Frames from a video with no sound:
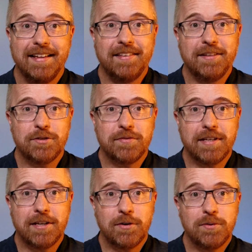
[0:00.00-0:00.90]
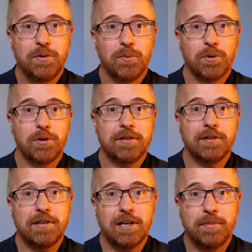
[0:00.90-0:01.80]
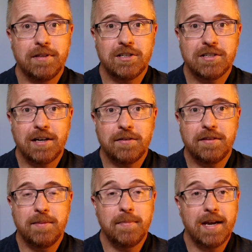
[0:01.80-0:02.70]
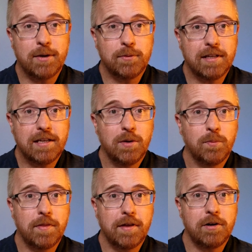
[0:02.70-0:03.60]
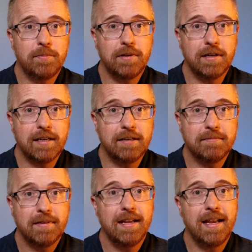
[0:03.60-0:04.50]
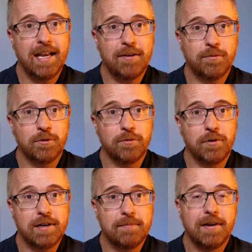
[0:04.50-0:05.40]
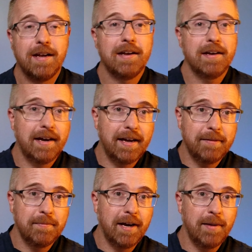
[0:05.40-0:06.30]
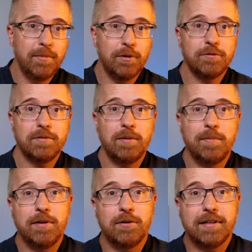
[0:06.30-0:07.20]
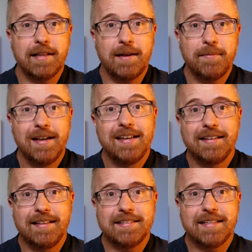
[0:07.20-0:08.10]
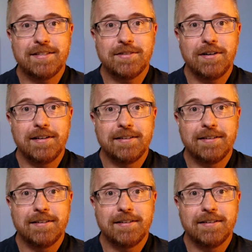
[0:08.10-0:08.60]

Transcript: In this video, we're going to learn how to build a child theme manually without a plugin and for free. Hi, I'm Bjorn from WP Learning Lab. Now let's get started.